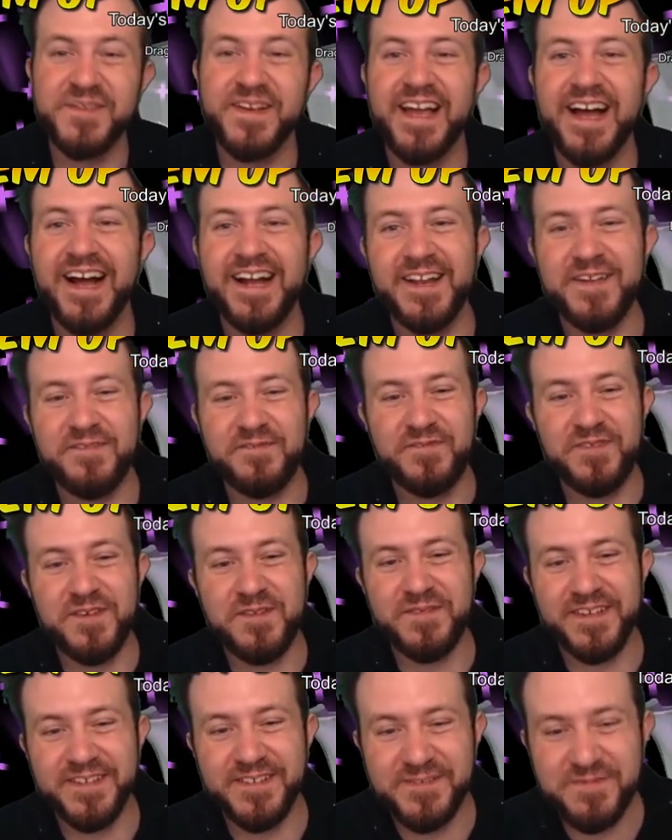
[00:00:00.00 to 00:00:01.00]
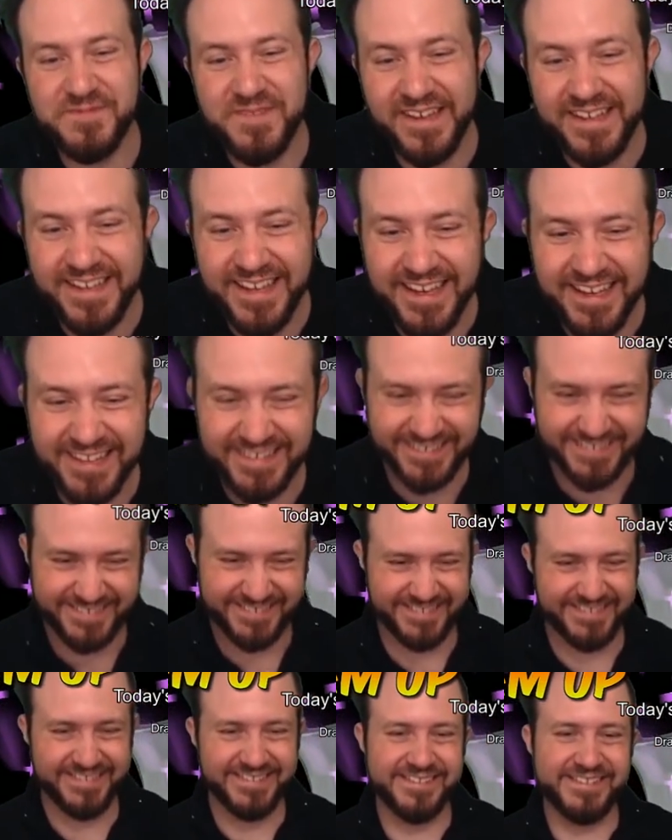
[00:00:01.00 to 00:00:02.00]
we got an amphibious minion!
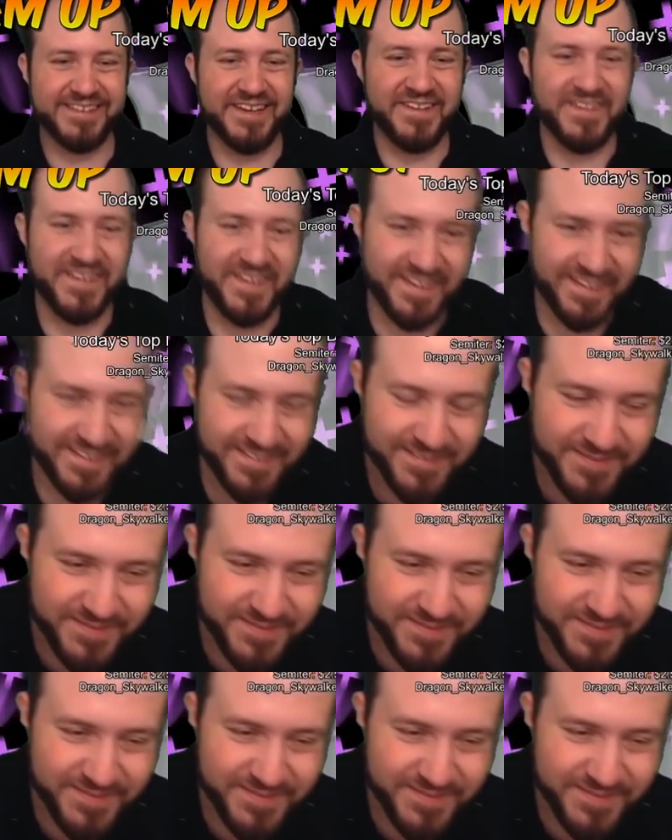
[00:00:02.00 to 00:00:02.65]
So good.